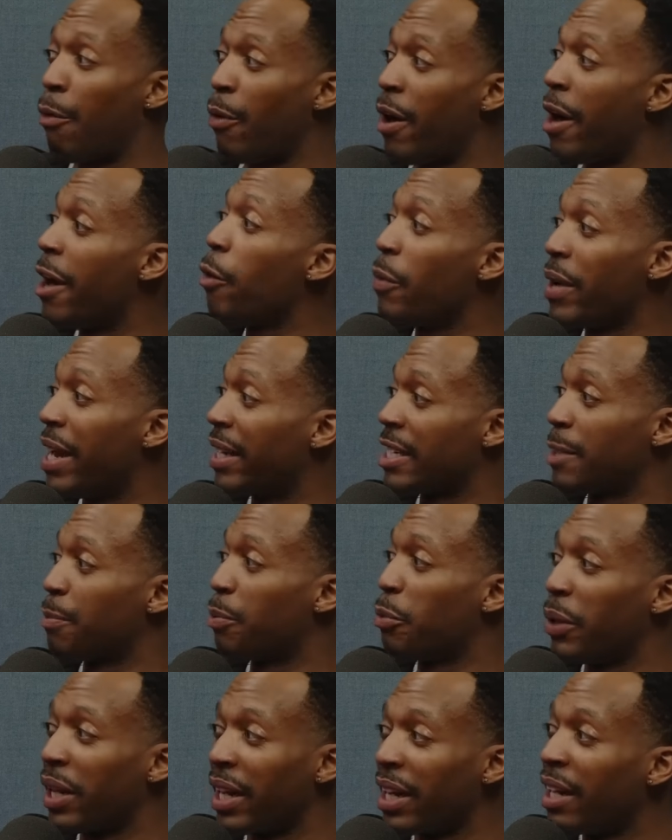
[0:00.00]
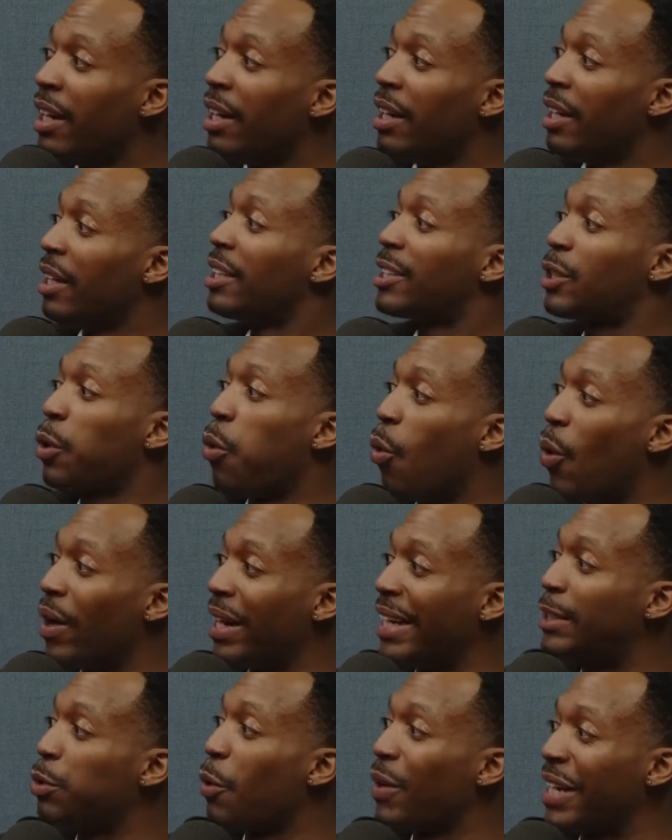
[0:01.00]
Where are we at this point?
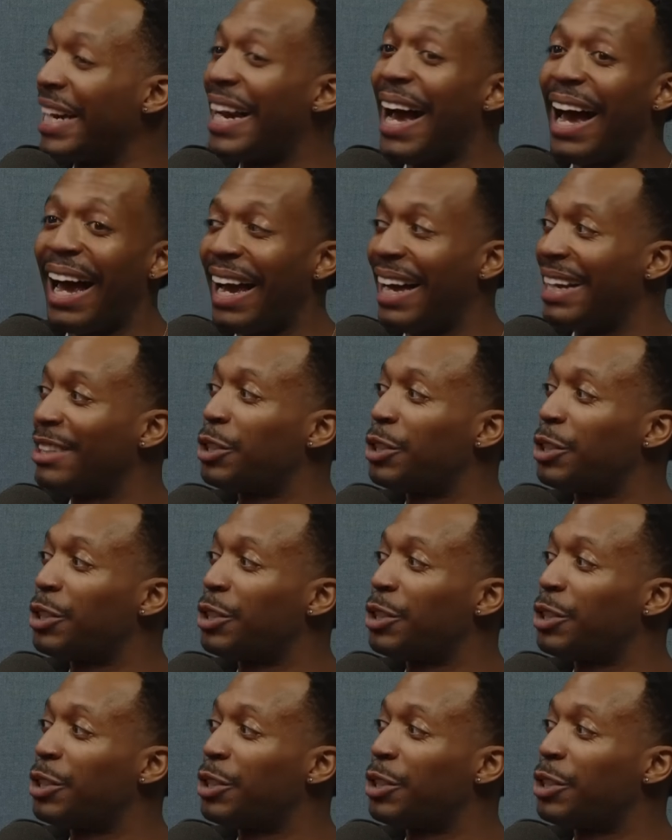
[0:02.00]
2029,